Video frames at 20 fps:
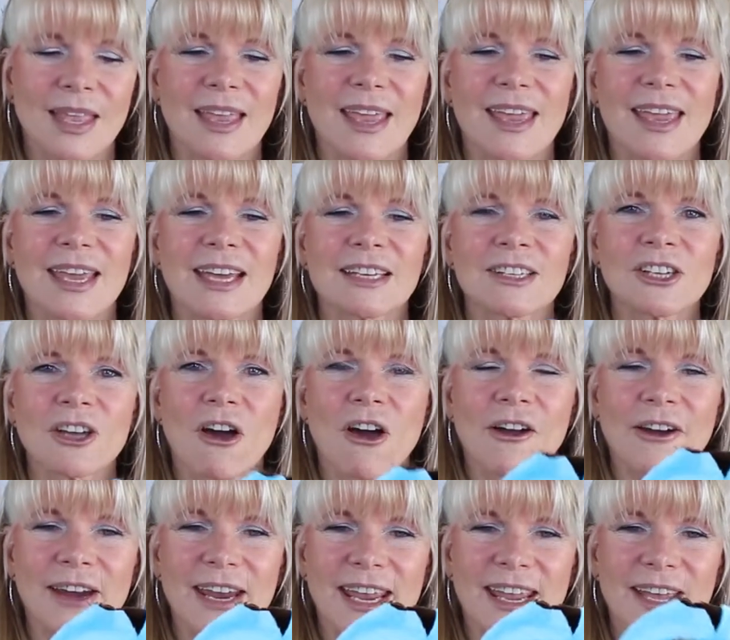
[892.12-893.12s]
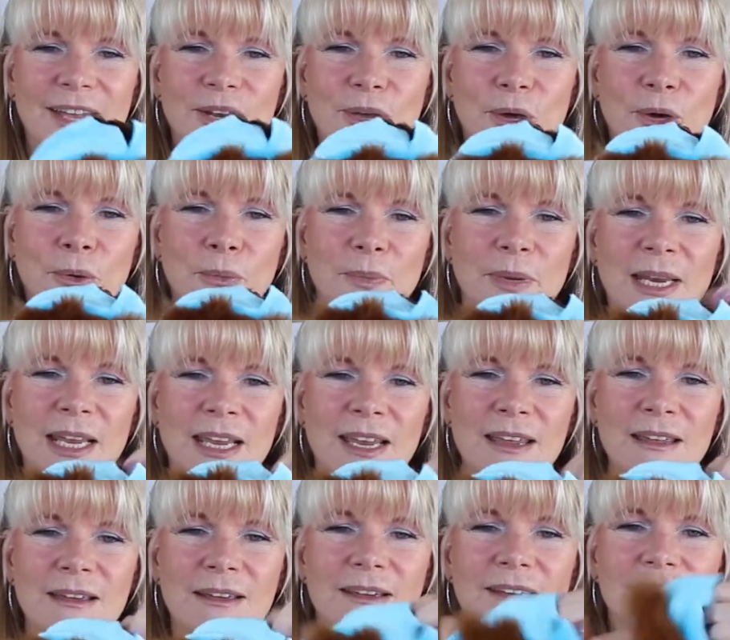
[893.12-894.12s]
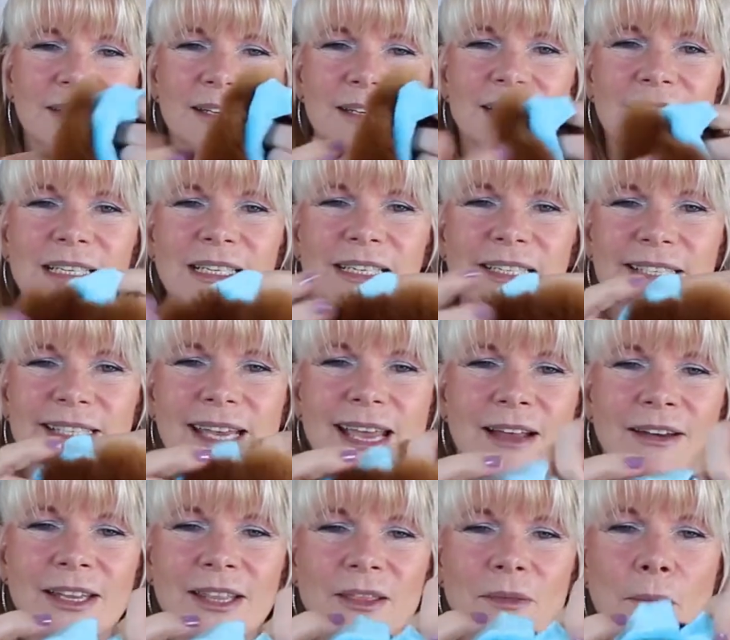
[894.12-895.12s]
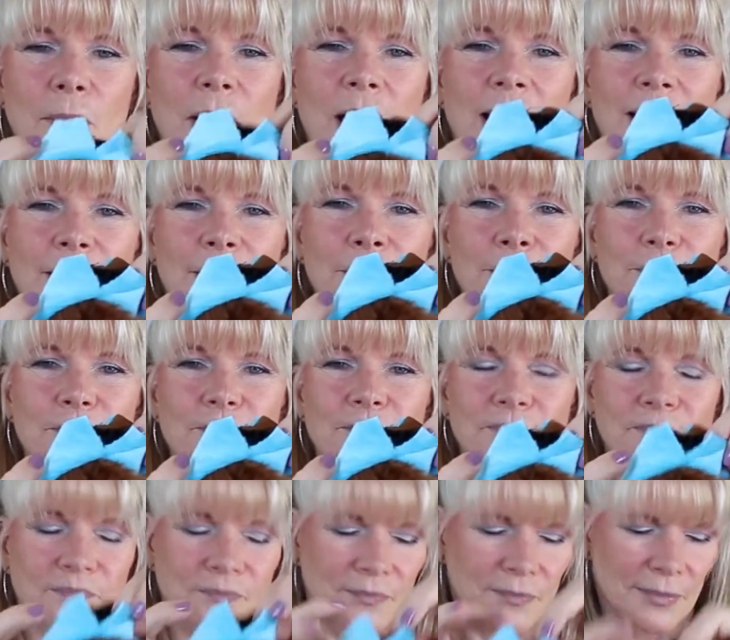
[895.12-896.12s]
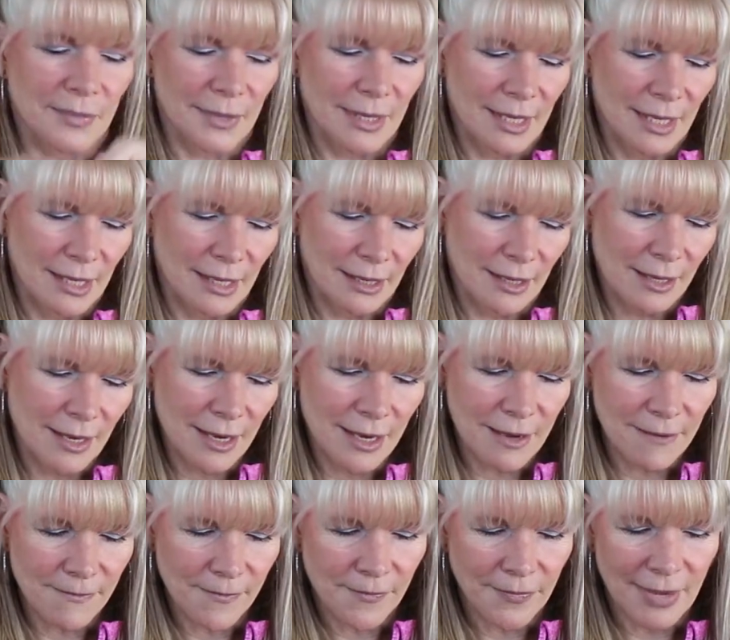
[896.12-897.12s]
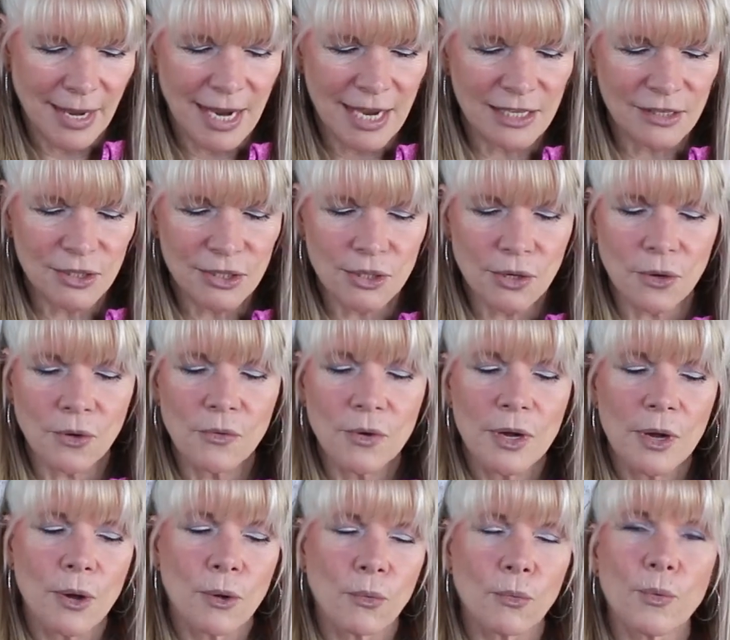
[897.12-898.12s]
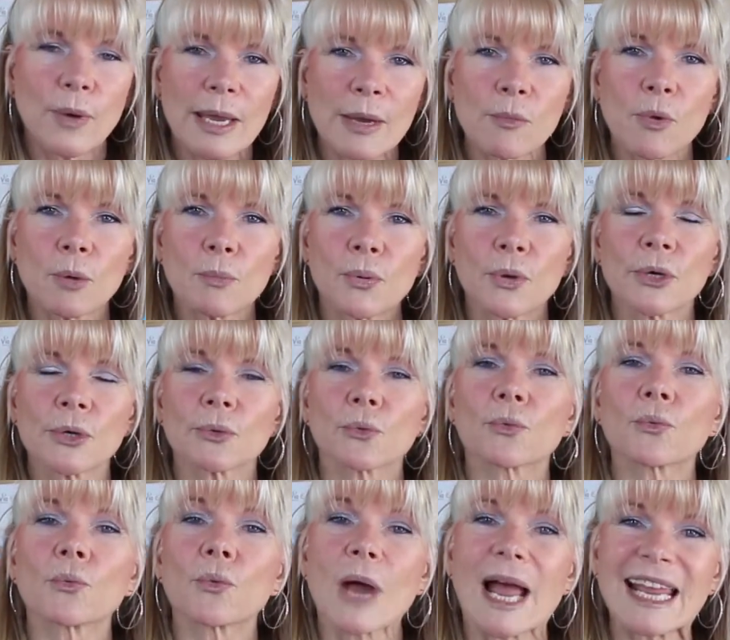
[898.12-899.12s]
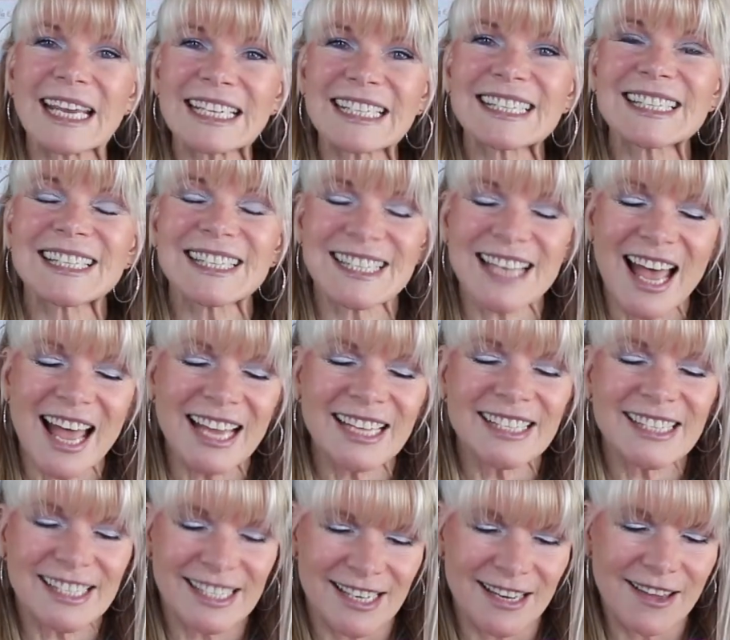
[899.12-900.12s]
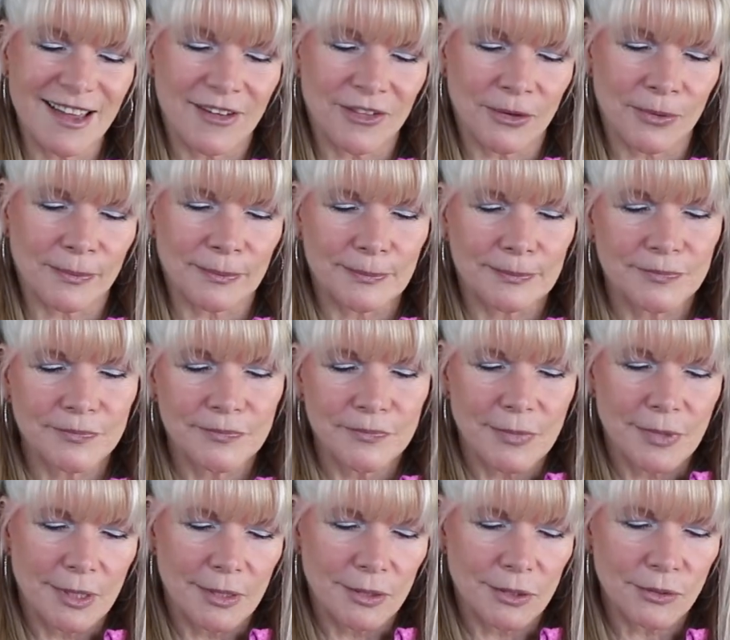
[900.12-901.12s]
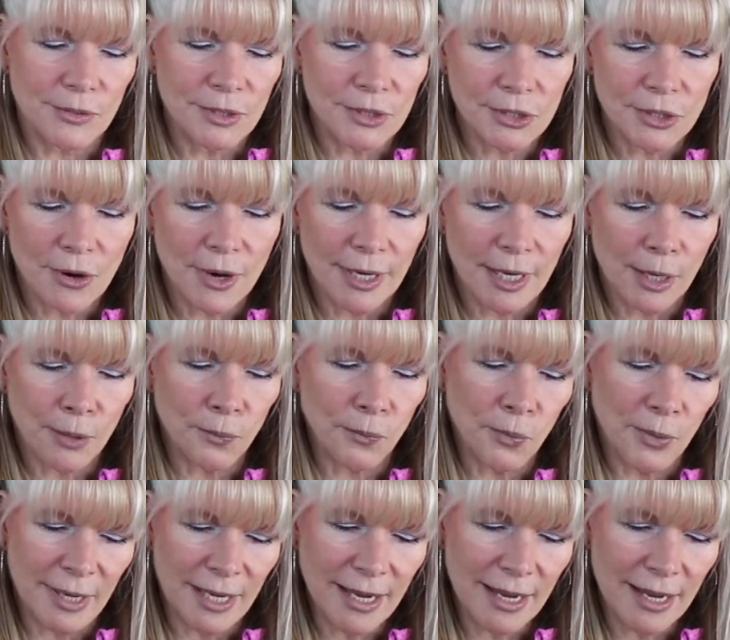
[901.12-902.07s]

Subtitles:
and our head opening down at the bottom. Okay, and so we will put right sides together. So start on one